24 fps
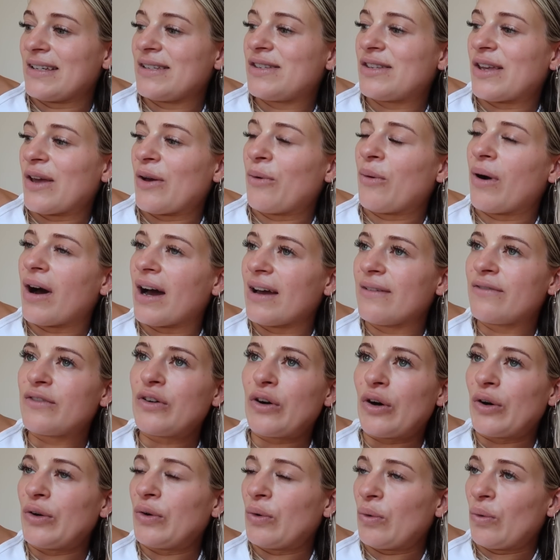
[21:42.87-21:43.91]
So I've
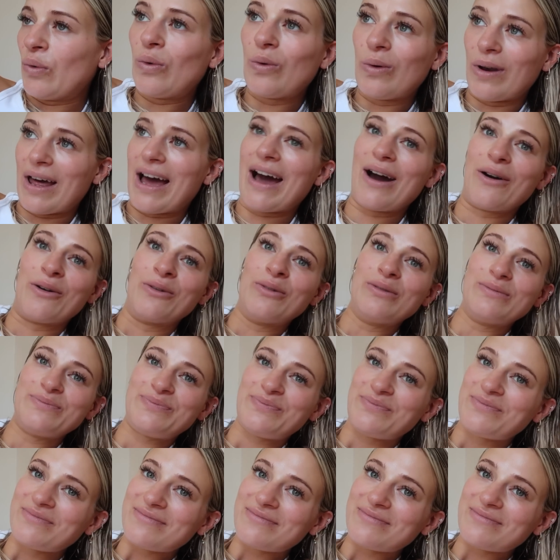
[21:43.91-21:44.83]
gone all out